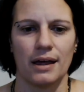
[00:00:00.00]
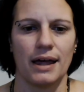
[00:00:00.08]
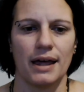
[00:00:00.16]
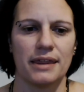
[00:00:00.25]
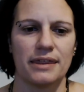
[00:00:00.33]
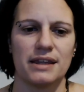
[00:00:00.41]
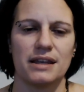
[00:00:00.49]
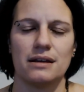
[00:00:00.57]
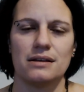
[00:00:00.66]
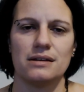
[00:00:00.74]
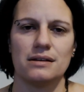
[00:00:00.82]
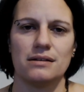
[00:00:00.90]
And then
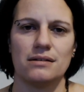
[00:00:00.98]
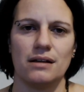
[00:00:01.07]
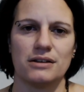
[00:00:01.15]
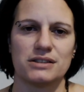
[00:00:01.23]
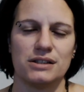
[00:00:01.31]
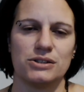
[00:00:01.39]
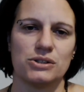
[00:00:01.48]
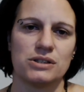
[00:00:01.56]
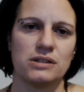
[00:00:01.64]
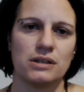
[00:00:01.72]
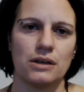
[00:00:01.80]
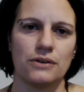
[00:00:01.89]
lastly, just
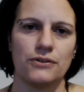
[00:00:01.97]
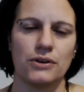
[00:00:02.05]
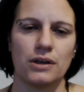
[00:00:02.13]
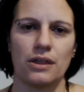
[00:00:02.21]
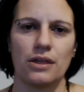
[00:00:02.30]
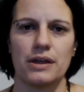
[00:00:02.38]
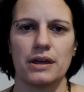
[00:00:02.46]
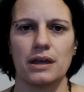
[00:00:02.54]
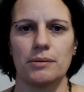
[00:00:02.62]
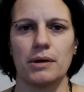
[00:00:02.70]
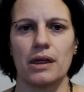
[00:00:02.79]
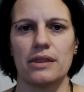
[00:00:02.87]
see if you can think
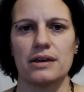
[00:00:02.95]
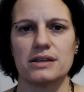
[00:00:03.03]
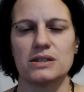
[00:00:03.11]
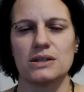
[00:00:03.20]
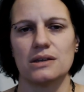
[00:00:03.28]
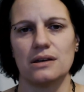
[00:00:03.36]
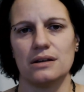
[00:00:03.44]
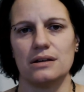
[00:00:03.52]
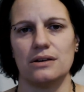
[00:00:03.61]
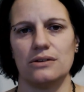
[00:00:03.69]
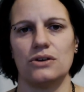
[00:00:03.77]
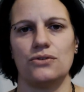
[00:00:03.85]
about this in
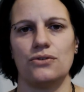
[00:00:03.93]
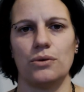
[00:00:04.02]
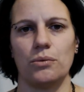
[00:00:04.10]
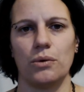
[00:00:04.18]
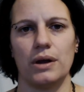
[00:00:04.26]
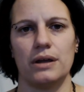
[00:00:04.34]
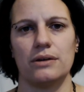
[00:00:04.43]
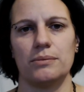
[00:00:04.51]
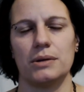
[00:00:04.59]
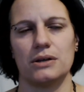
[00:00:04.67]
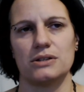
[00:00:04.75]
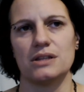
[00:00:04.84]
a different way,
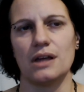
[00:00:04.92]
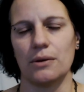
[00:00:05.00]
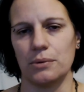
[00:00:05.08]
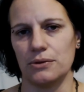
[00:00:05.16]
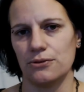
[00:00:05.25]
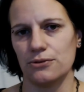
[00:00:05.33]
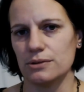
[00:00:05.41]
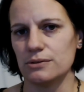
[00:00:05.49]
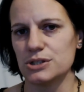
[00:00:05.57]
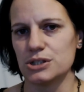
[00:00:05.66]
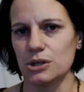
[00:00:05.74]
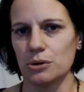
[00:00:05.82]
because that will feel
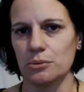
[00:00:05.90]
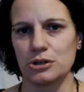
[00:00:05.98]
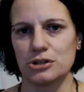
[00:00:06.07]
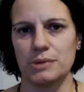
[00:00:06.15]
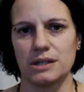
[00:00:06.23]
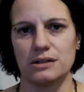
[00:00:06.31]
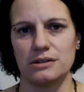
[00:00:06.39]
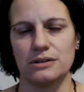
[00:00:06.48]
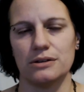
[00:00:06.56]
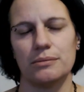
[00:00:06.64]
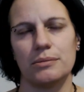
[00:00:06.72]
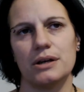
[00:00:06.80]
so much better to
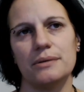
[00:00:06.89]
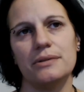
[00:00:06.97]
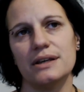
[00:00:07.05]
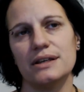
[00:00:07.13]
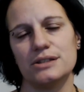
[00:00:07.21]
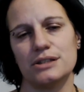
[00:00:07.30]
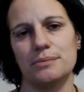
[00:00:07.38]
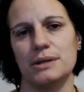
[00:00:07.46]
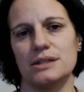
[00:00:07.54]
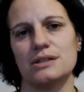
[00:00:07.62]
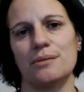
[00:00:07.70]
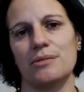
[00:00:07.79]
you. But it needs to be
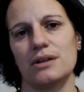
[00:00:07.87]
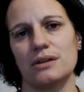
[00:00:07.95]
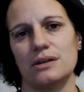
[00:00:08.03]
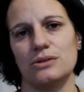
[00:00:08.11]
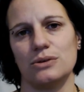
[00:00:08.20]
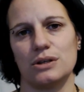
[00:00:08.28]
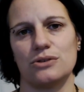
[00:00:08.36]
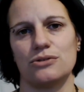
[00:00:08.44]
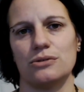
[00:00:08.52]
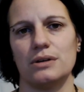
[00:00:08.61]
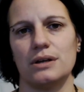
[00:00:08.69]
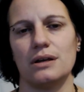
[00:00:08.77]
something that you can
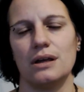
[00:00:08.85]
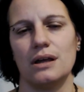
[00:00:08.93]
truly